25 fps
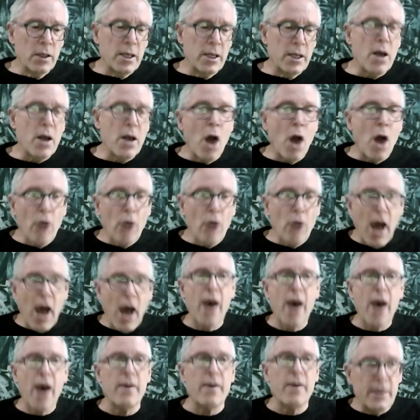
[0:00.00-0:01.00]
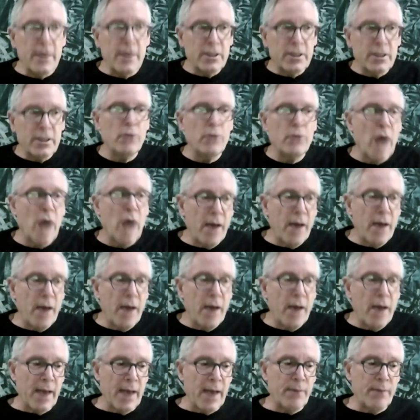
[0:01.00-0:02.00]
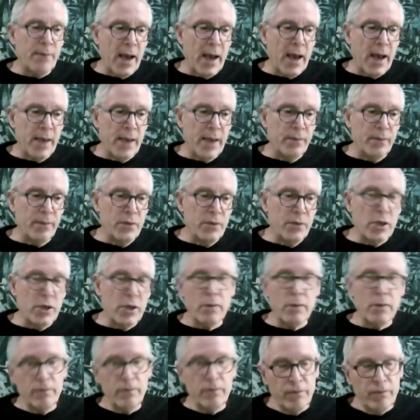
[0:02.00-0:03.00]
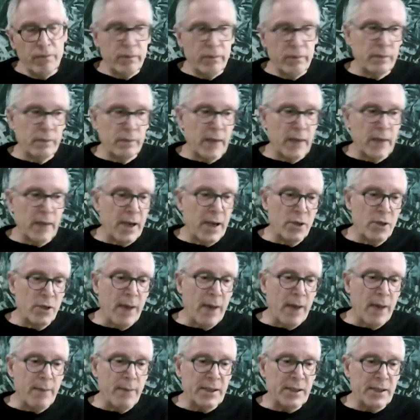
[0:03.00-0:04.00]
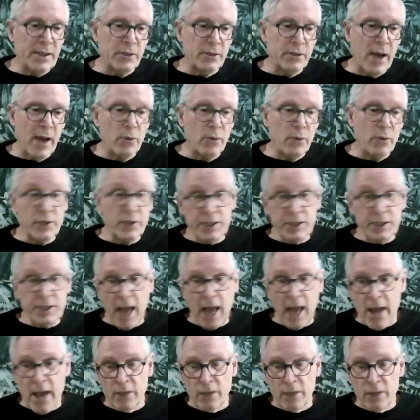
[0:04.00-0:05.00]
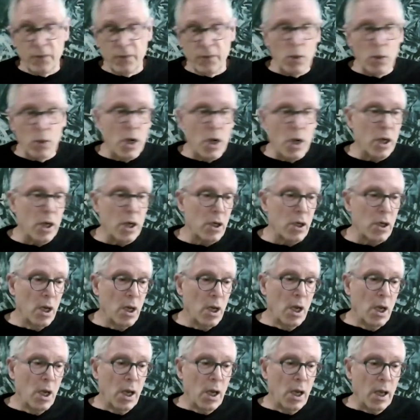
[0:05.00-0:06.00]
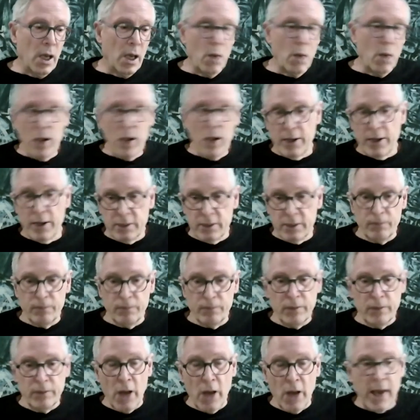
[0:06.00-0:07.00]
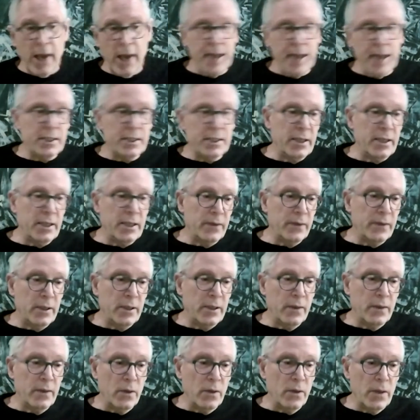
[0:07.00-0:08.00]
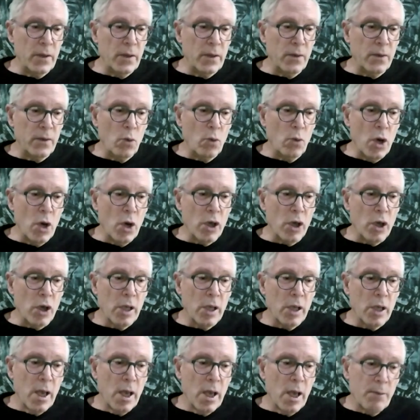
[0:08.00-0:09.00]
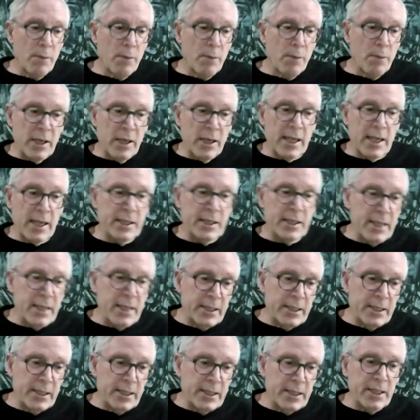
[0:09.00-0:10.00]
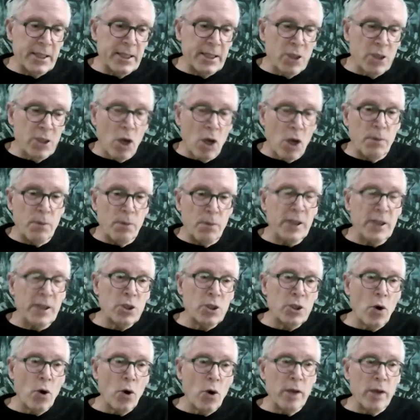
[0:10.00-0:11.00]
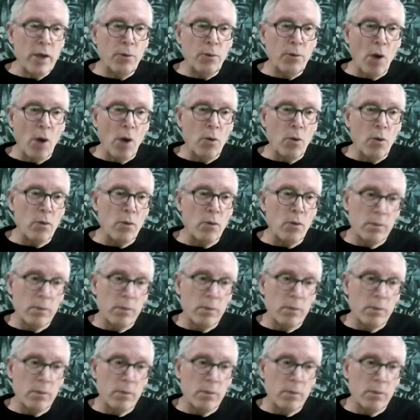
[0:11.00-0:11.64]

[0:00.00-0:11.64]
arrives at by how you might mess around with the scale of the work, where it's located in the work, but it's not a pictorial problem